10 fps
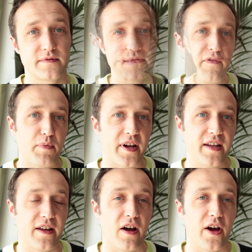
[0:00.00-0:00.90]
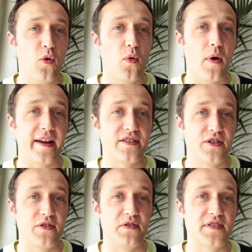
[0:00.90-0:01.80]
Fifth plugin that I always
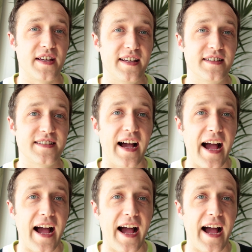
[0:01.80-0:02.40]
use is